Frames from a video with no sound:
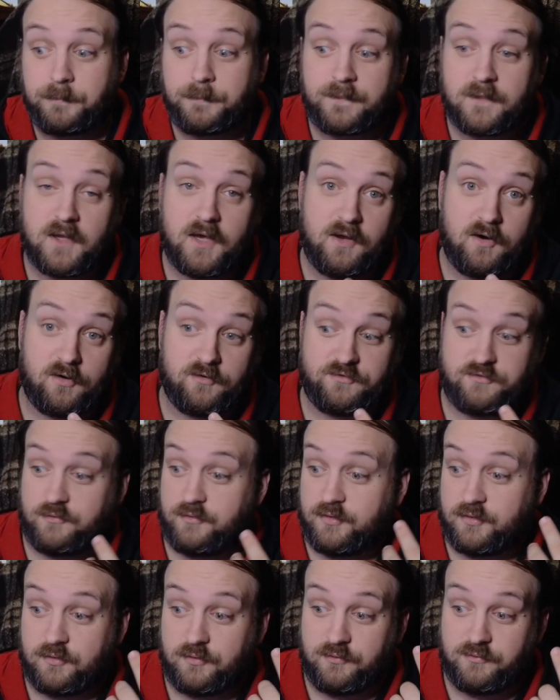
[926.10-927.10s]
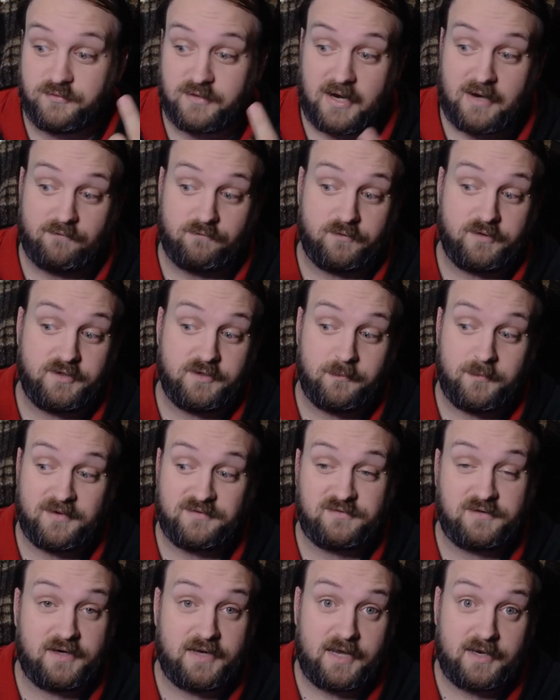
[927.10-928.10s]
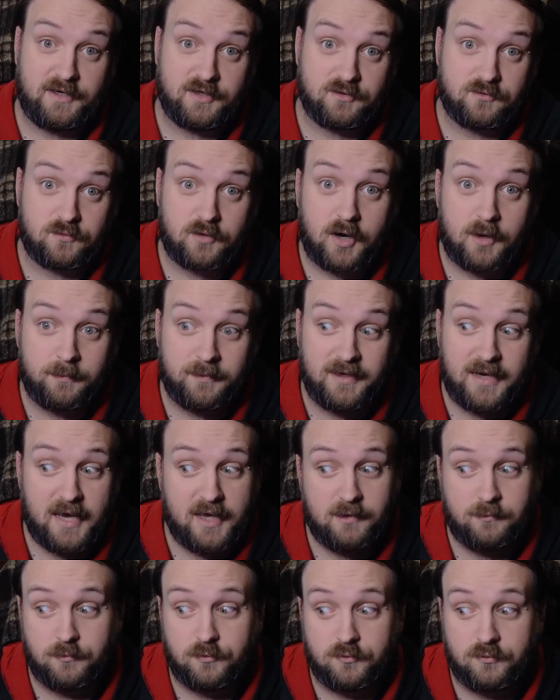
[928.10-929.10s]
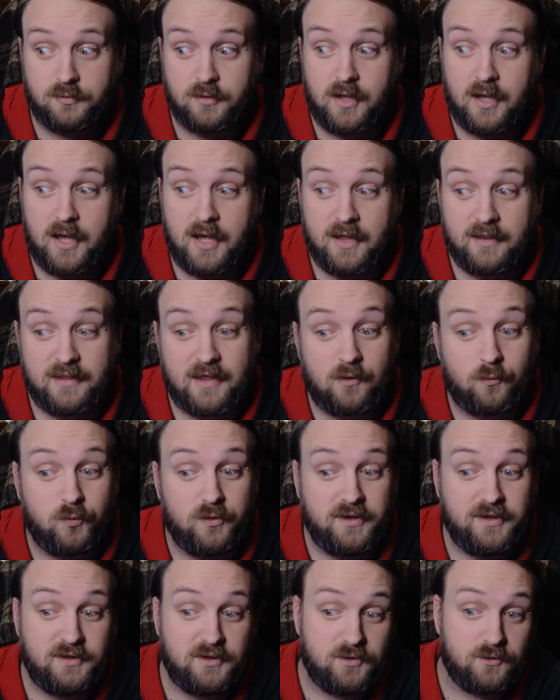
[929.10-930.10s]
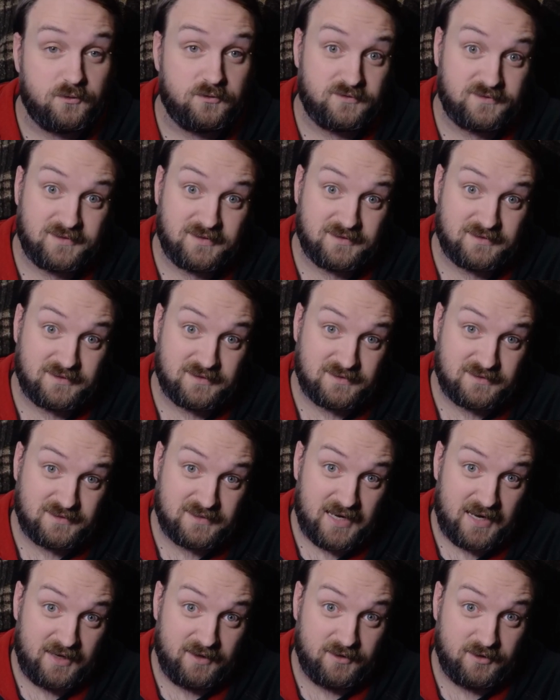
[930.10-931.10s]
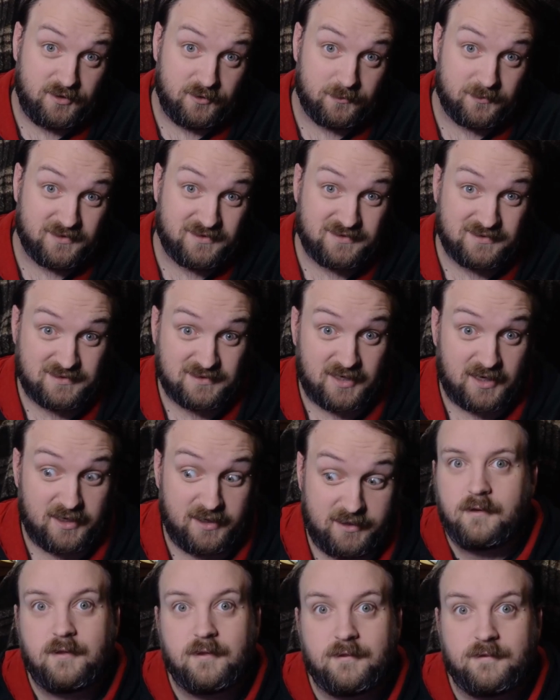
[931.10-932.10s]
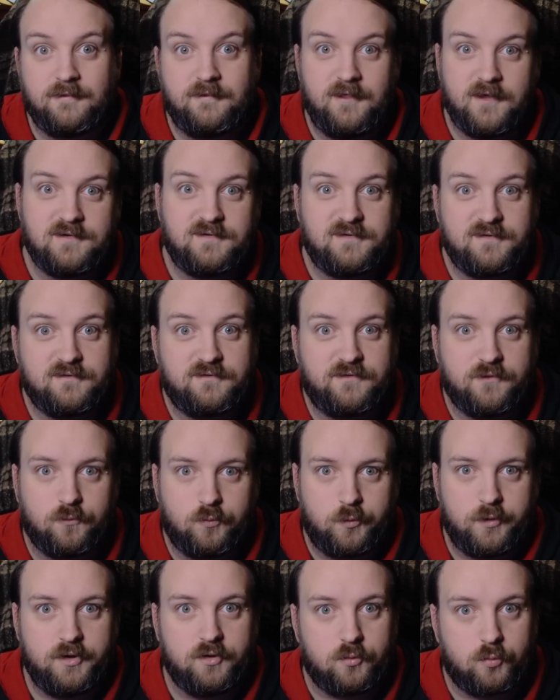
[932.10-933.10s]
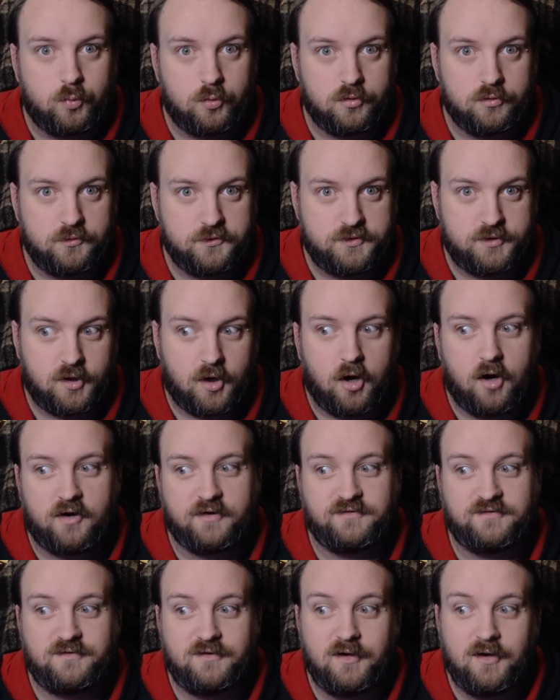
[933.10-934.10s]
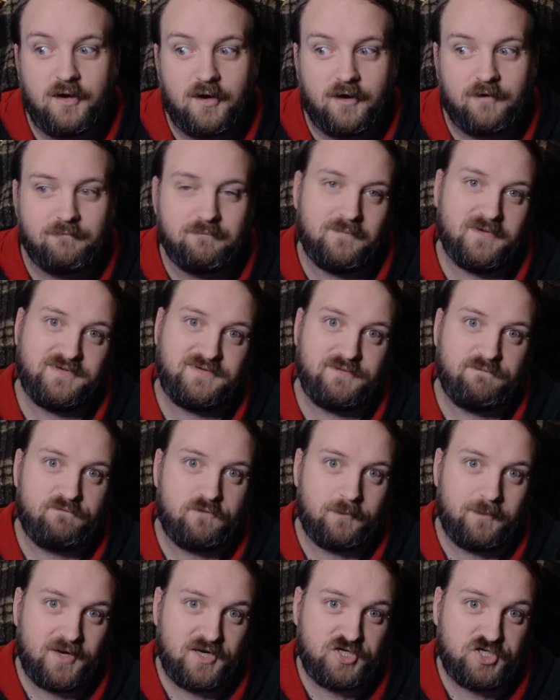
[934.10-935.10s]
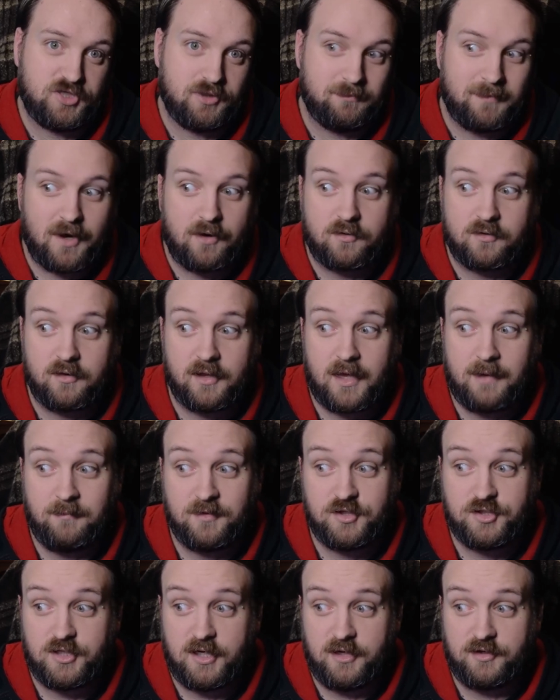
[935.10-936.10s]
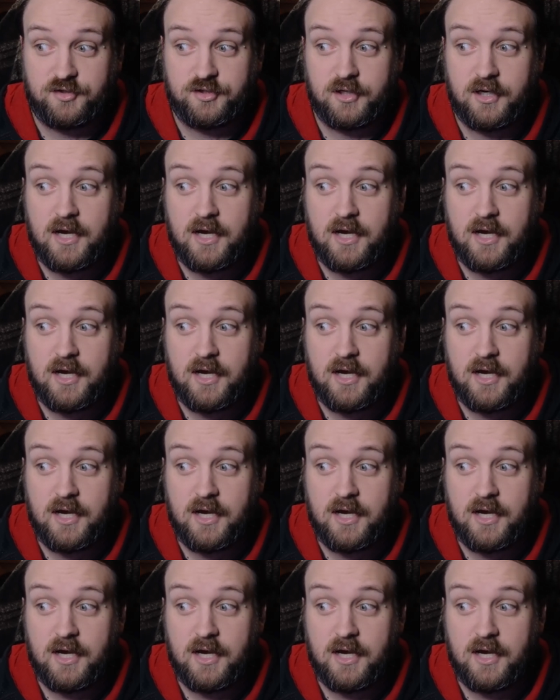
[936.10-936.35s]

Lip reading: It also includes every domesticated crop and animal that we use to sustain human society. This is the real world cost of misinformation about climate change.